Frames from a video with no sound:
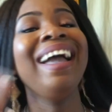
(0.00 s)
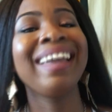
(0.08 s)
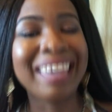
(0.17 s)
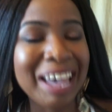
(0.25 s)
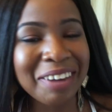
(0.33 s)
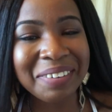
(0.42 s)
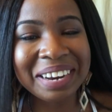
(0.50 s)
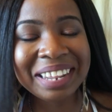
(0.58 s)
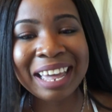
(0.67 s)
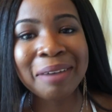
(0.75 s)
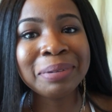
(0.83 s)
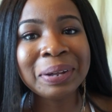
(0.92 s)
get rid of
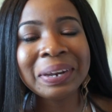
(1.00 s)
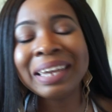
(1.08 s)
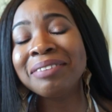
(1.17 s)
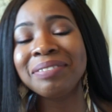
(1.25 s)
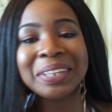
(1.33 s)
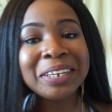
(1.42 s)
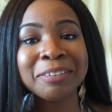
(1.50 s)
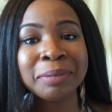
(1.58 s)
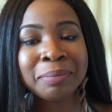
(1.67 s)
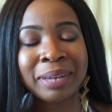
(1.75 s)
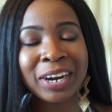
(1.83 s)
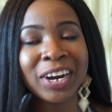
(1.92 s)
that bloating and feel a little
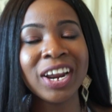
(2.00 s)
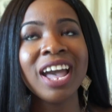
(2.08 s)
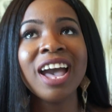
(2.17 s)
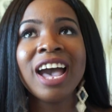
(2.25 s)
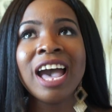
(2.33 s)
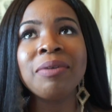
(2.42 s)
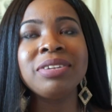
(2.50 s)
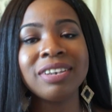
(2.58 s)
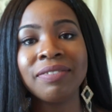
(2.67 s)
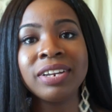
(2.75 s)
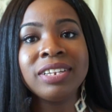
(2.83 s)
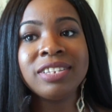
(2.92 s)
bit better, I would
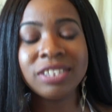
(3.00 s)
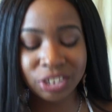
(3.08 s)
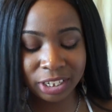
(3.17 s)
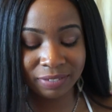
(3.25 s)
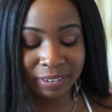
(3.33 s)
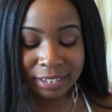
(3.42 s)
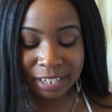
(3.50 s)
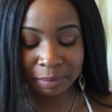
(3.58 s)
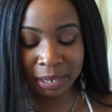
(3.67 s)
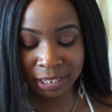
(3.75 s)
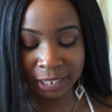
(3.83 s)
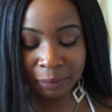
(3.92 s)
definitely suggest flat
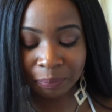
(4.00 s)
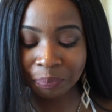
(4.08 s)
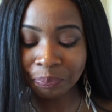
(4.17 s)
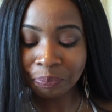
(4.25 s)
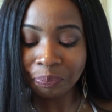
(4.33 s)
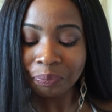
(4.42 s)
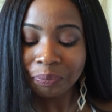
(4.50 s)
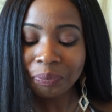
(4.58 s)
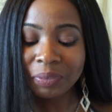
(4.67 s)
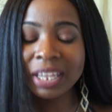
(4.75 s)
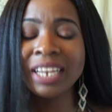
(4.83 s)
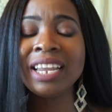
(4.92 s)
tummy tea.
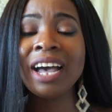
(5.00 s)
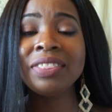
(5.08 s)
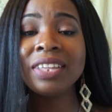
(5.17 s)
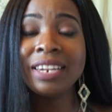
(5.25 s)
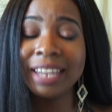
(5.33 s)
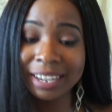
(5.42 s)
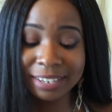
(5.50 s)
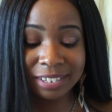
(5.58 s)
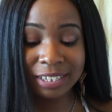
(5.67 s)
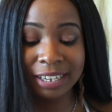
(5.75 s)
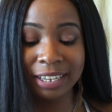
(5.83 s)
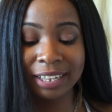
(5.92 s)
And now the
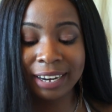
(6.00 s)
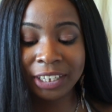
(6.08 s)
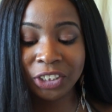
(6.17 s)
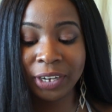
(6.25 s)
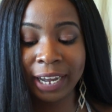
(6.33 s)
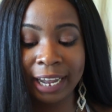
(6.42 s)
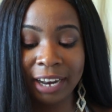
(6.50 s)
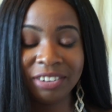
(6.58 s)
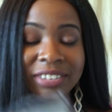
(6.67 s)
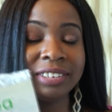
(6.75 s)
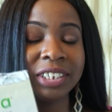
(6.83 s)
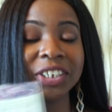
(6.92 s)
next tea that I tried
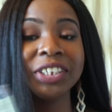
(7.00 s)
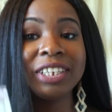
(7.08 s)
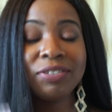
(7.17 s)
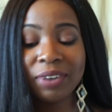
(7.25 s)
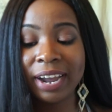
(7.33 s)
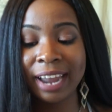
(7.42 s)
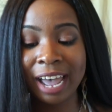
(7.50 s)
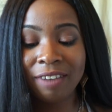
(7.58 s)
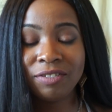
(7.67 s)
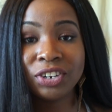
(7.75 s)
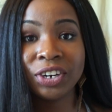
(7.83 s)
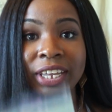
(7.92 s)
literally right
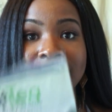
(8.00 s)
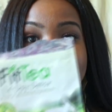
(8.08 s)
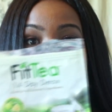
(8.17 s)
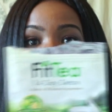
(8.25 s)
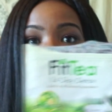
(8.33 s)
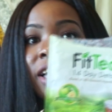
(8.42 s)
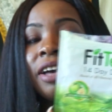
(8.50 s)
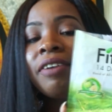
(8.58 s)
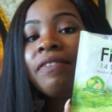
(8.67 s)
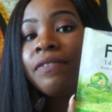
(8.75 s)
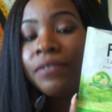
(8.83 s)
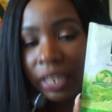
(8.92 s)
after is
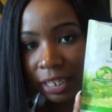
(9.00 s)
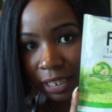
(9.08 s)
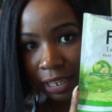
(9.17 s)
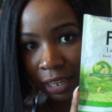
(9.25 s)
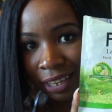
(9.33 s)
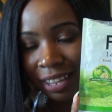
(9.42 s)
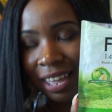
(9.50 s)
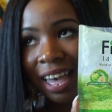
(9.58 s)
FitTea.